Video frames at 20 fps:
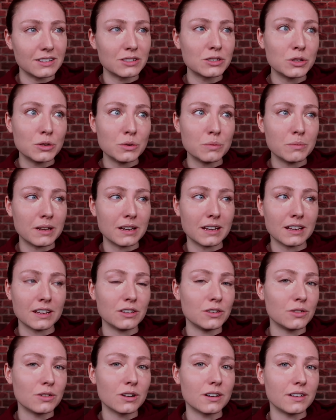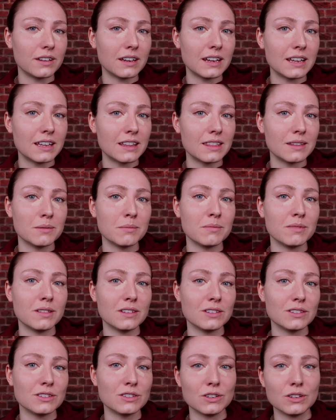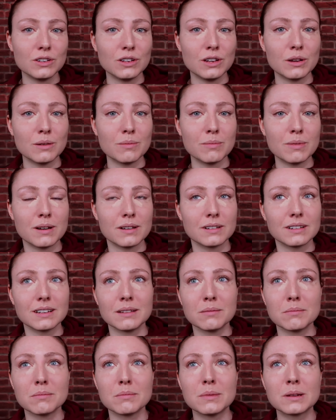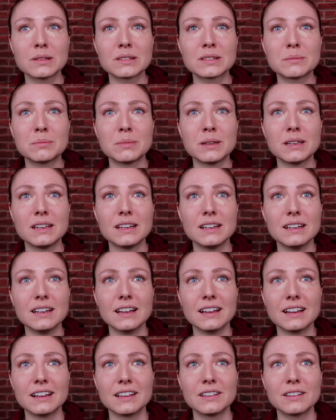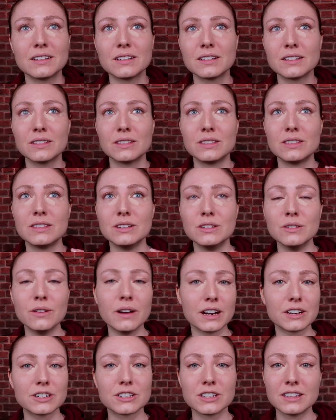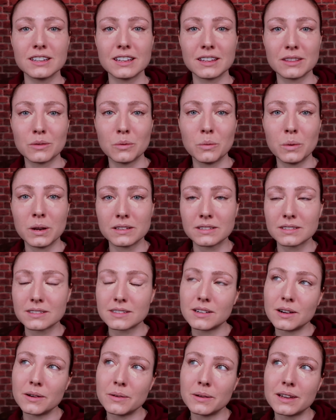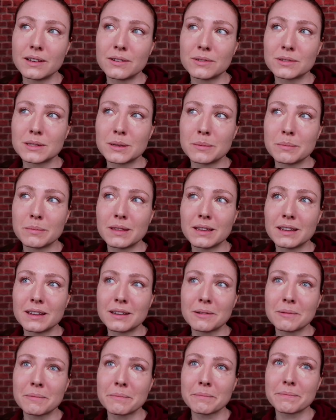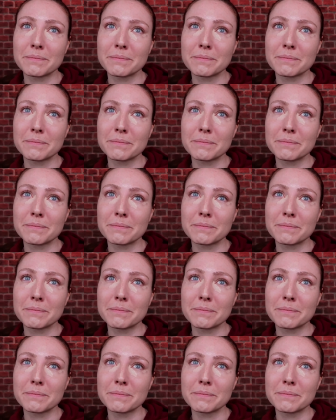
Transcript: too many and you can't hear them in the studio, but it must be like the direction that the wind's going or something.